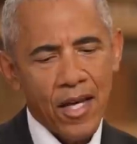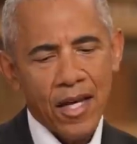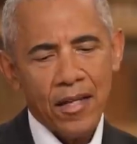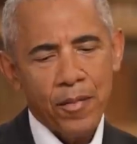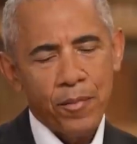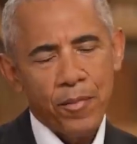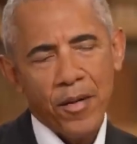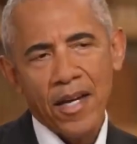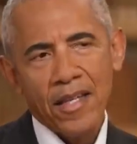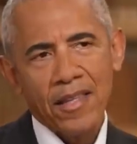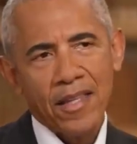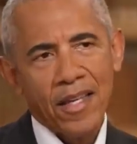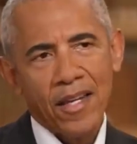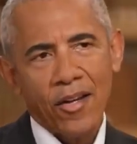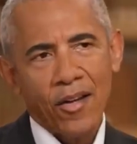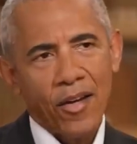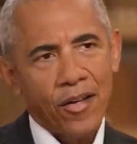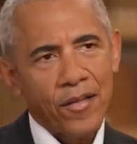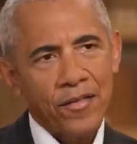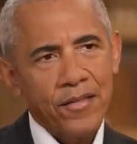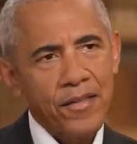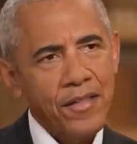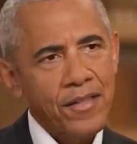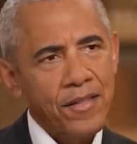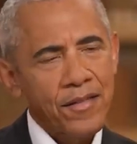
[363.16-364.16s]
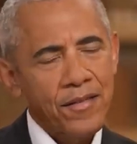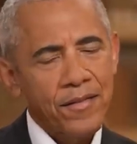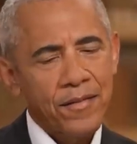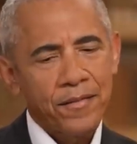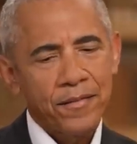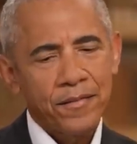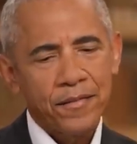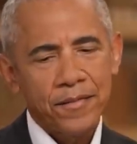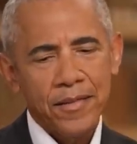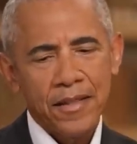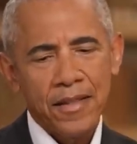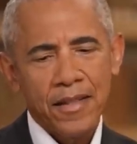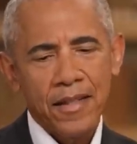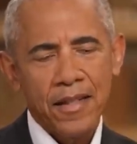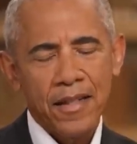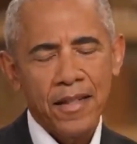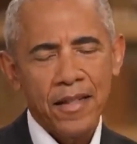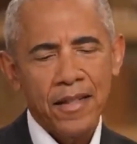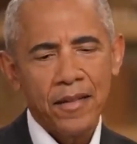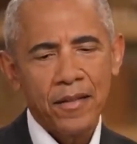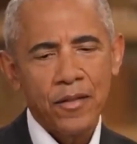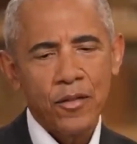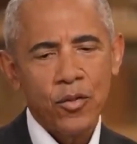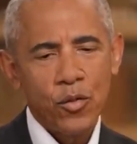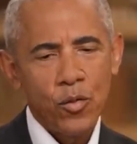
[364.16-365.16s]
occupying that office
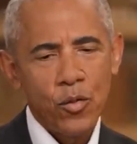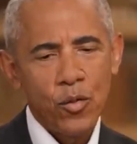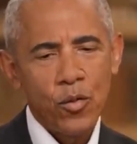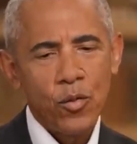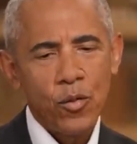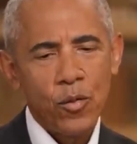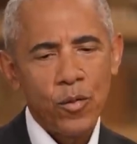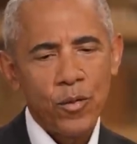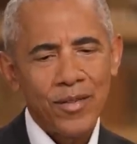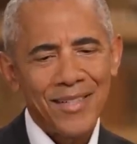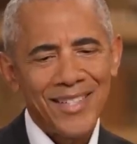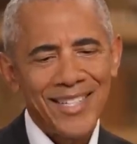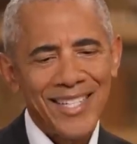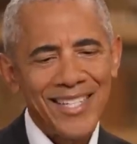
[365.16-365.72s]
who